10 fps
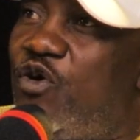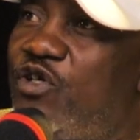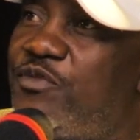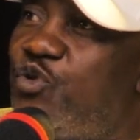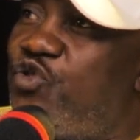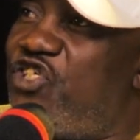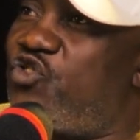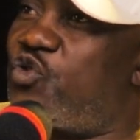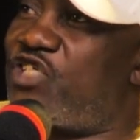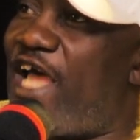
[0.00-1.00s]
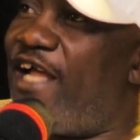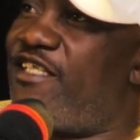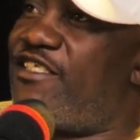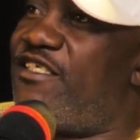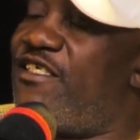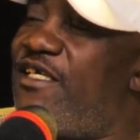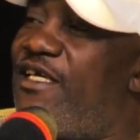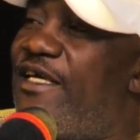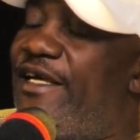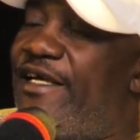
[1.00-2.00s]
called Building Society.
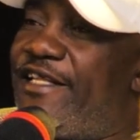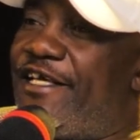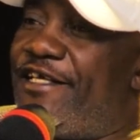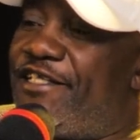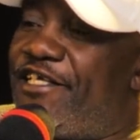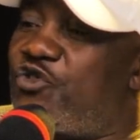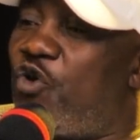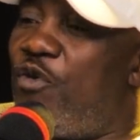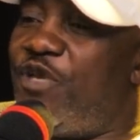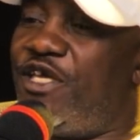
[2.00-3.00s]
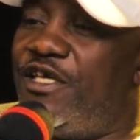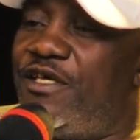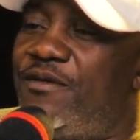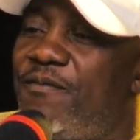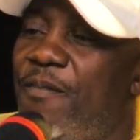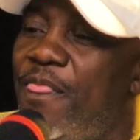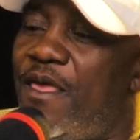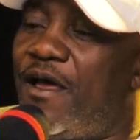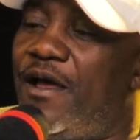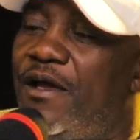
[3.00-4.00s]
They saw me,
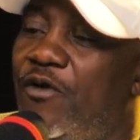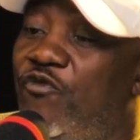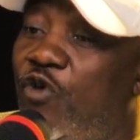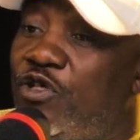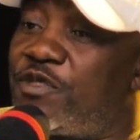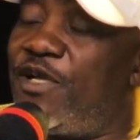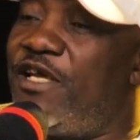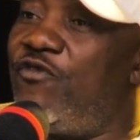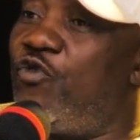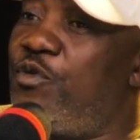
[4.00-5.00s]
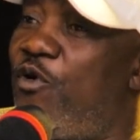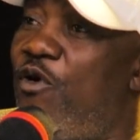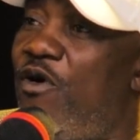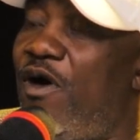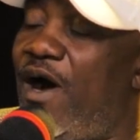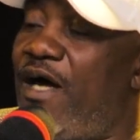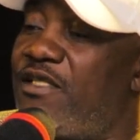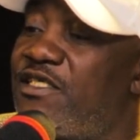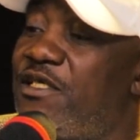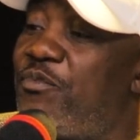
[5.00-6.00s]
of course, playing football
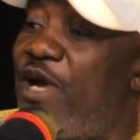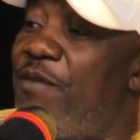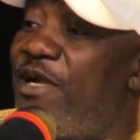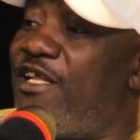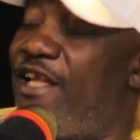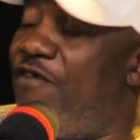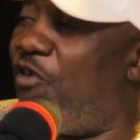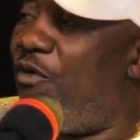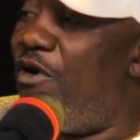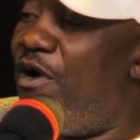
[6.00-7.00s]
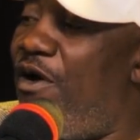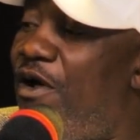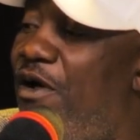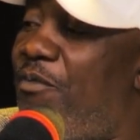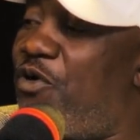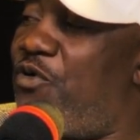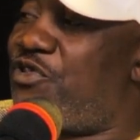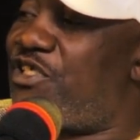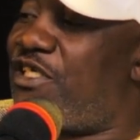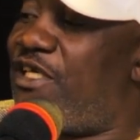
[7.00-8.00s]
at the primary level,
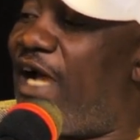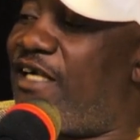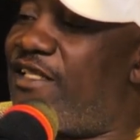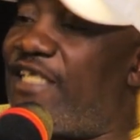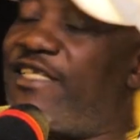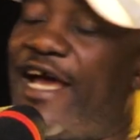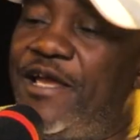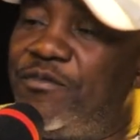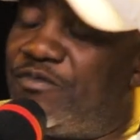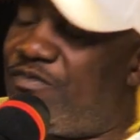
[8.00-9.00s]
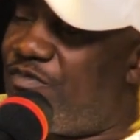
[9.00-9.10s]
because at that time,